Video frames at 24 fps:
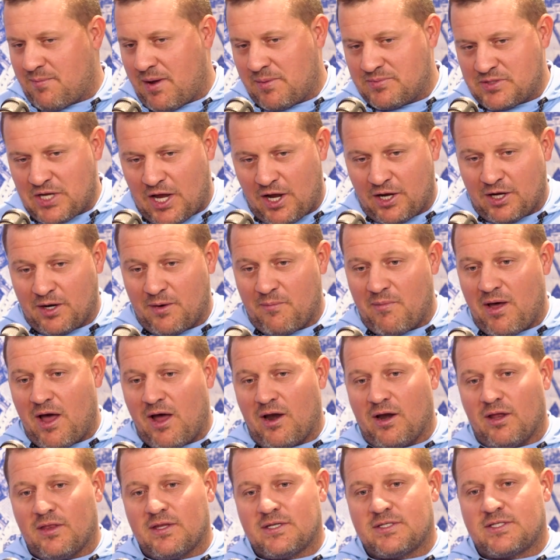I'm talking
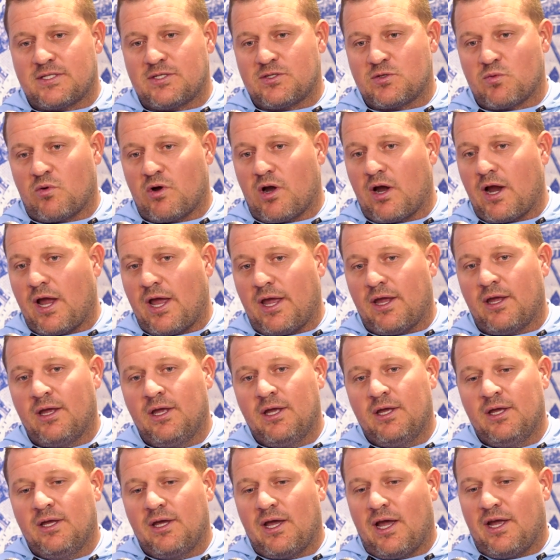about it, this is where
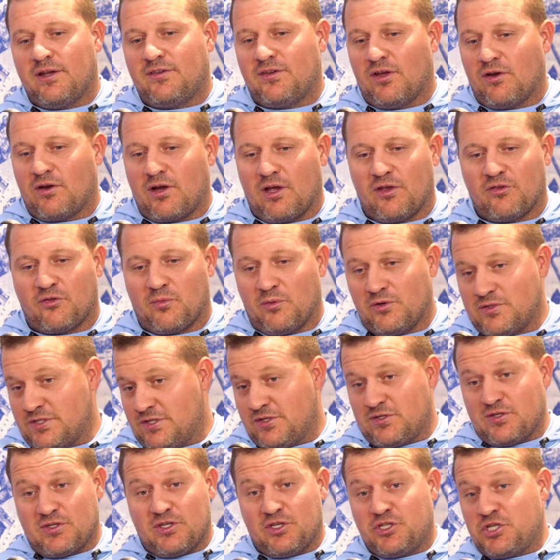I tell customers,
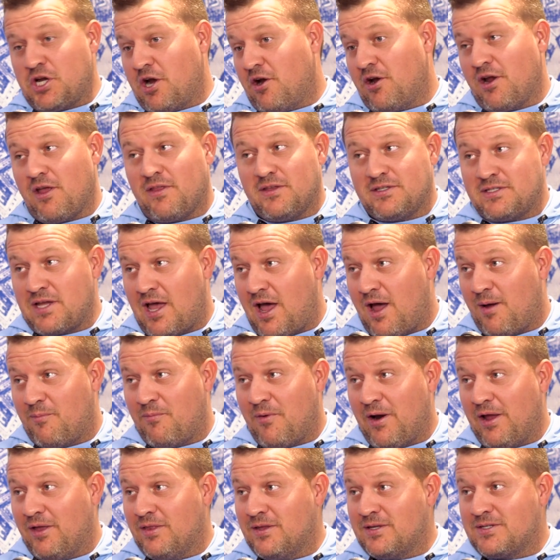this is the cherry on the top,
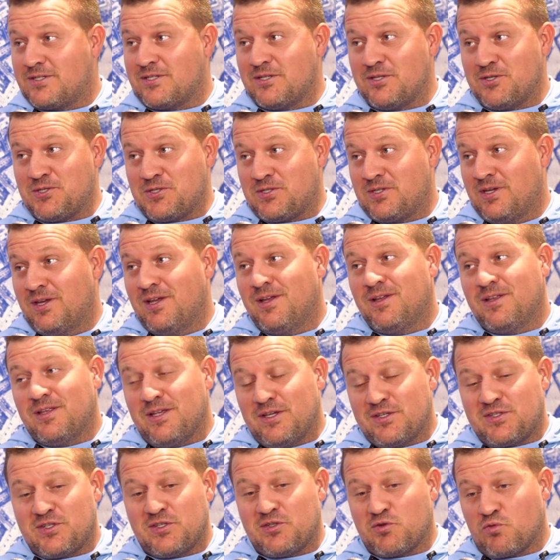right? This
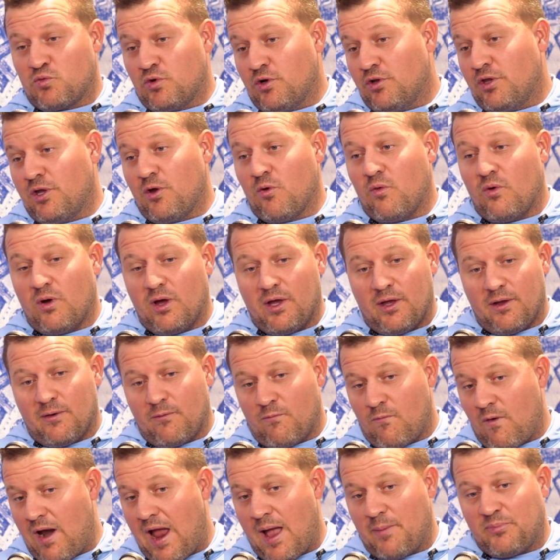is really what
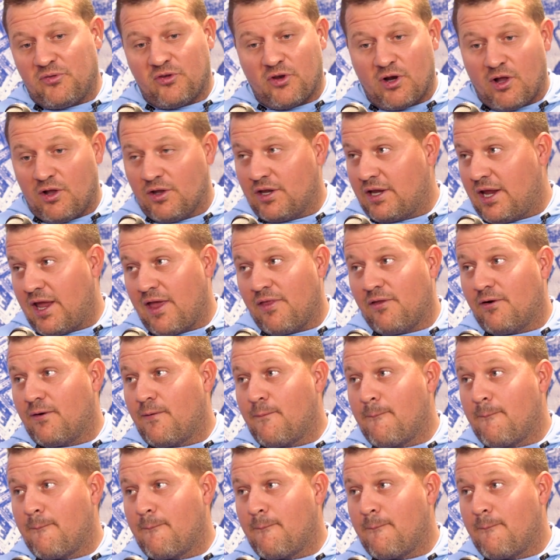wraps it all together.